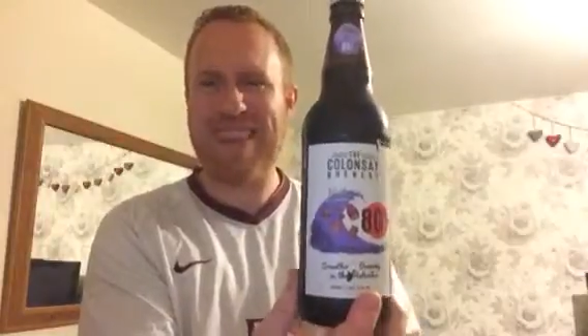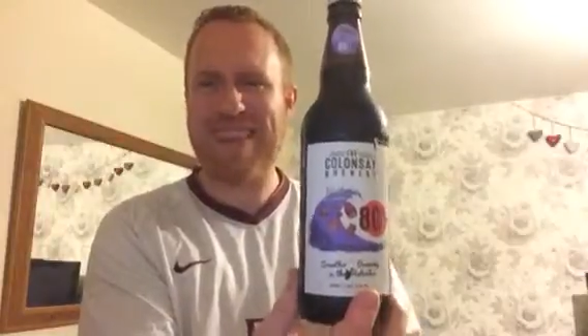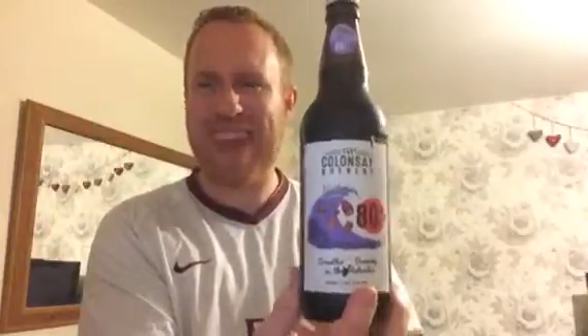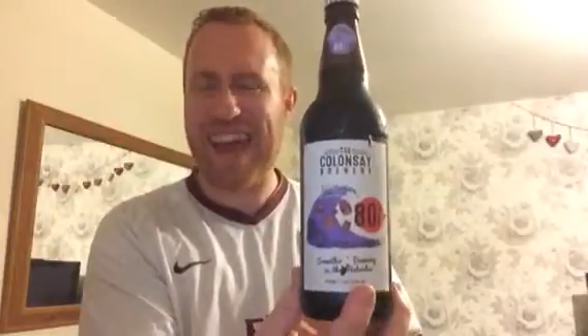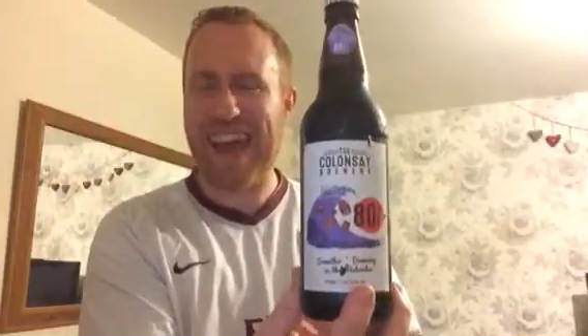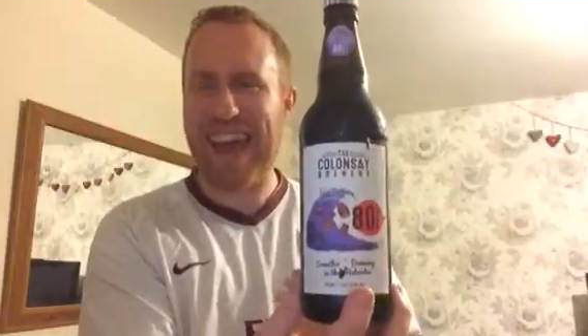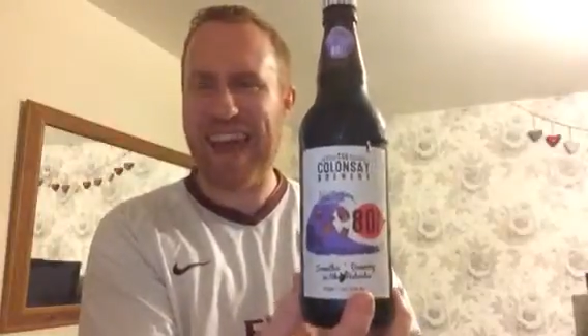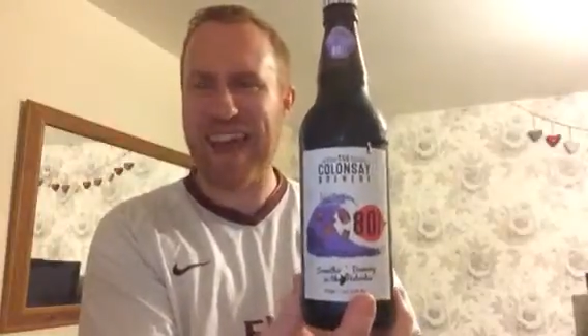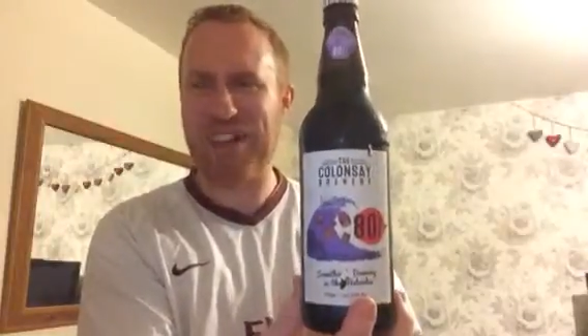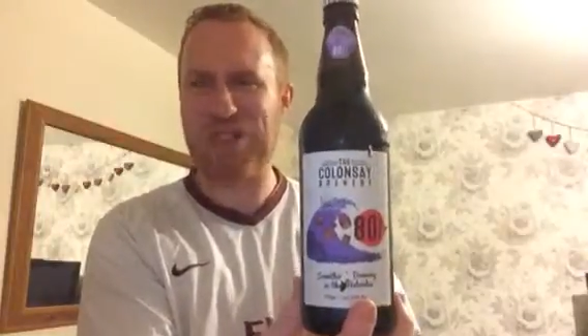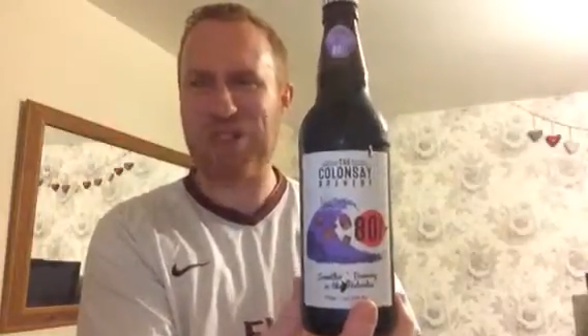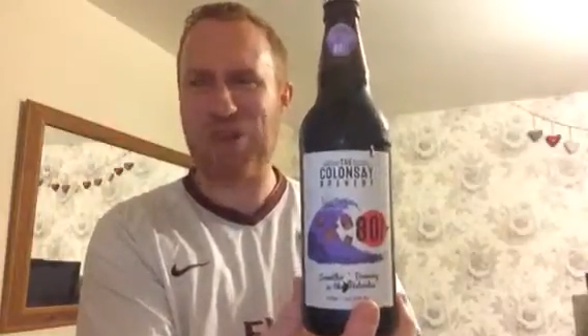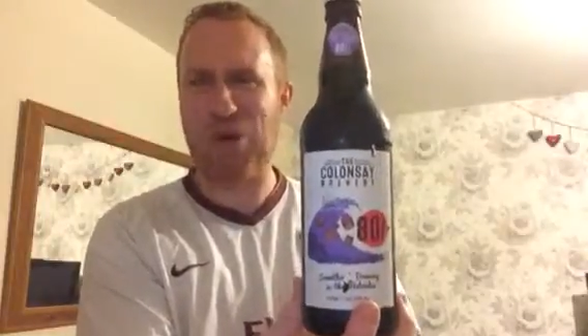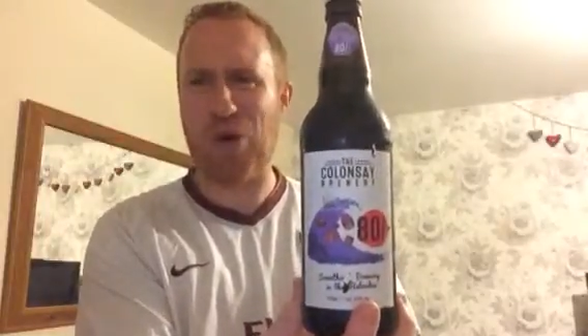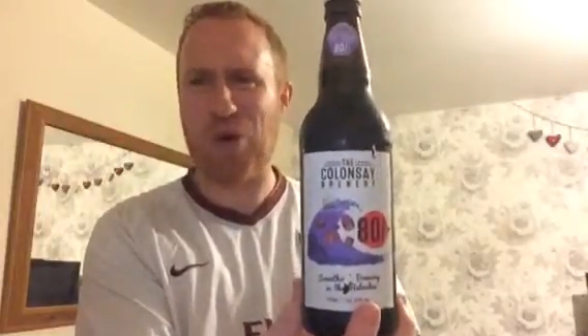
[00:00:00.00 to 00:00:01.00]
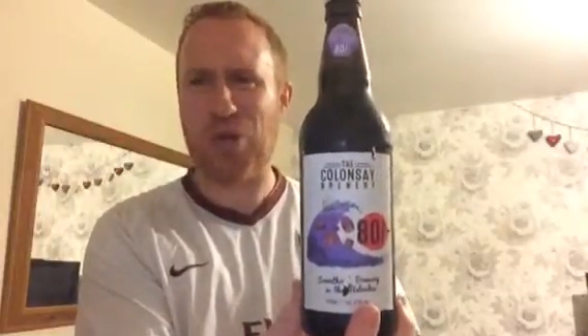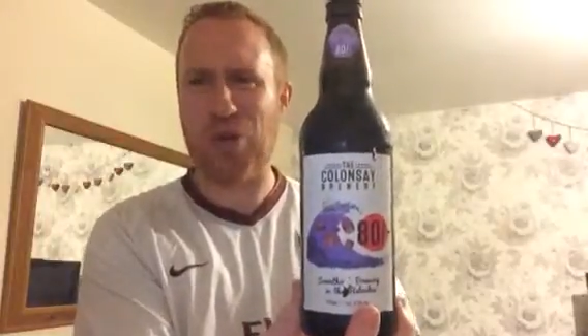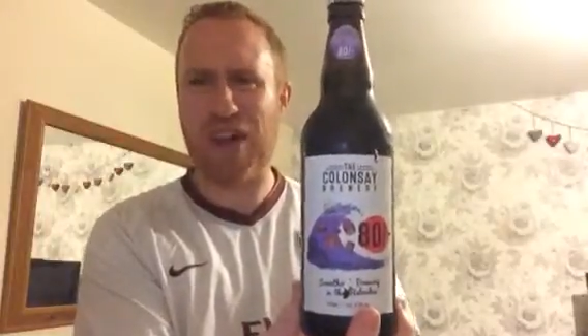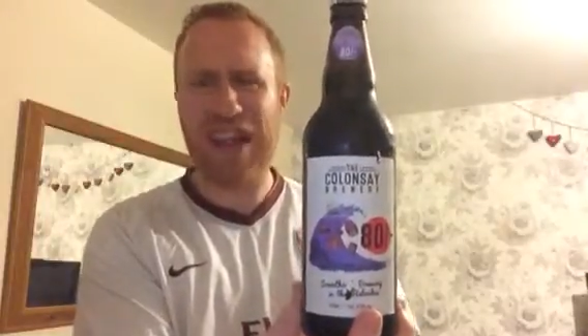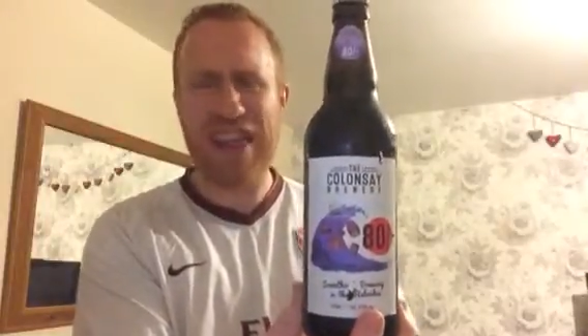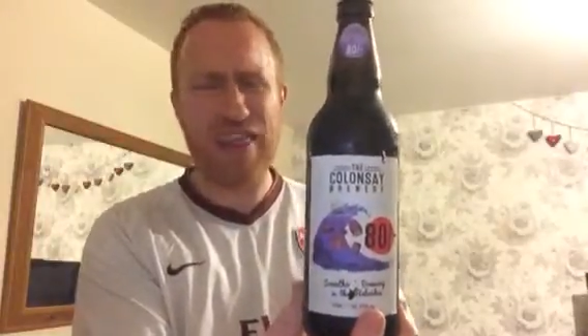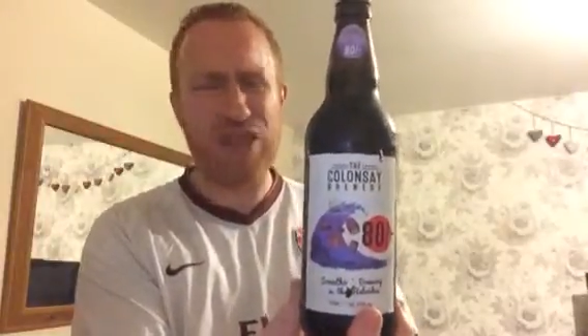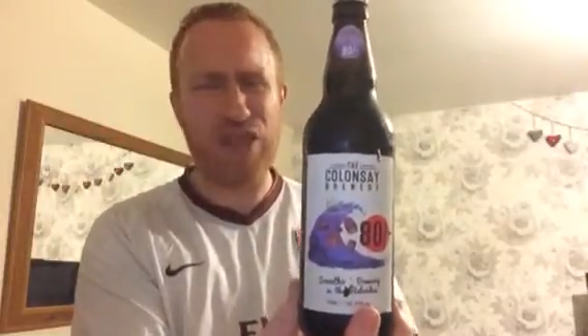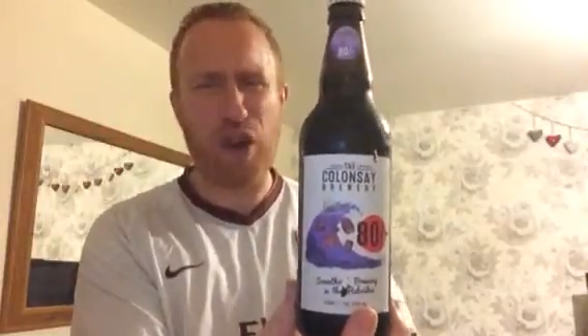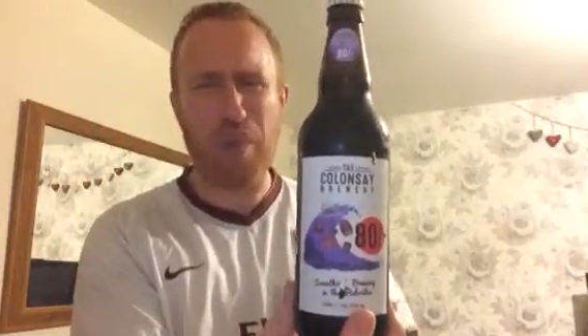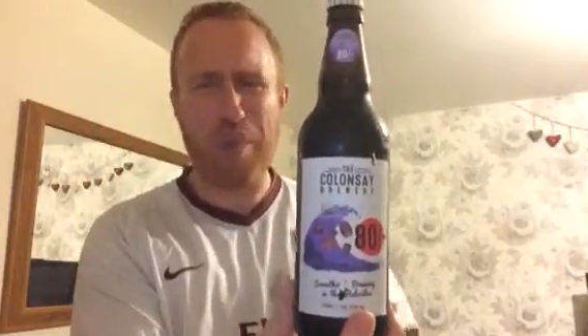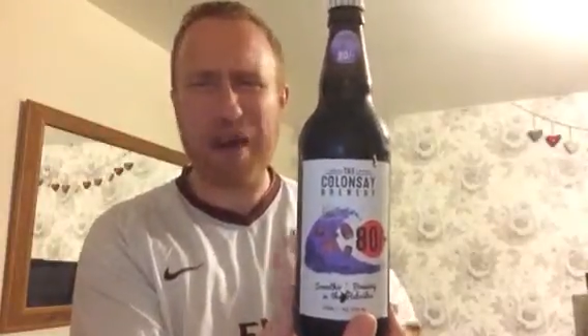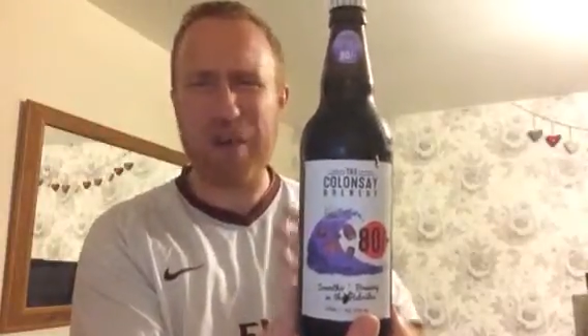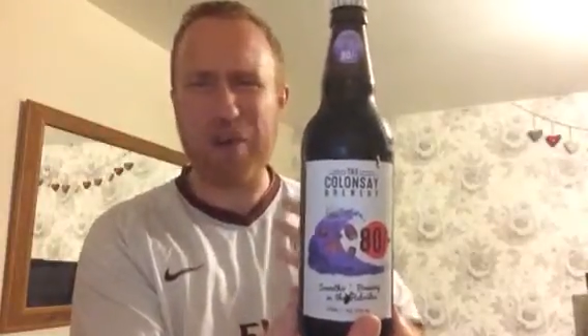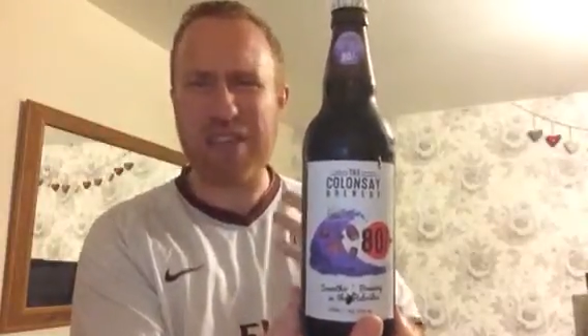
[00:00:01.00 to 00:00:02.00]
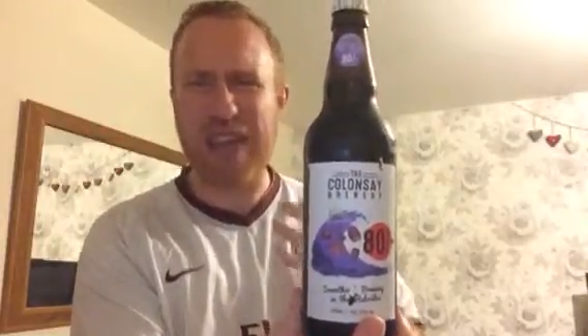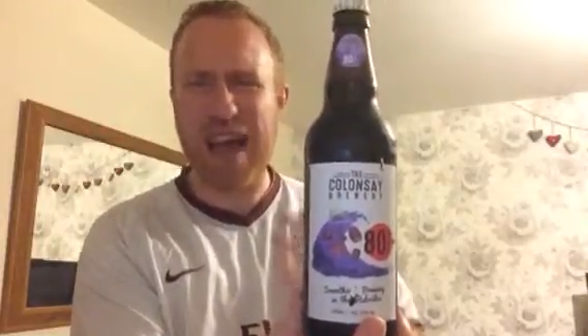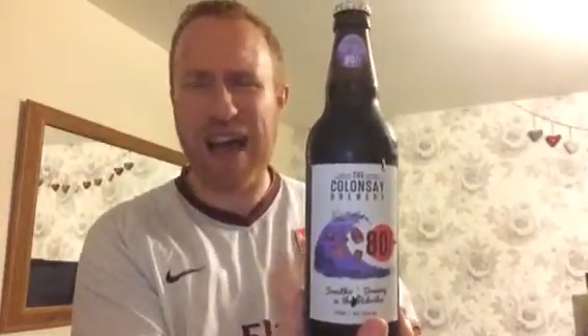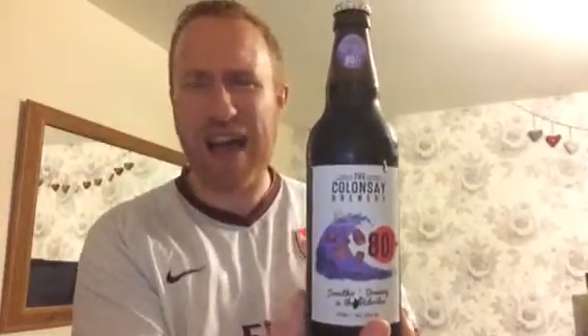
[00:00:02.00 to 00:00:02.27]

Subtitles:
They had a stall there. Their beer was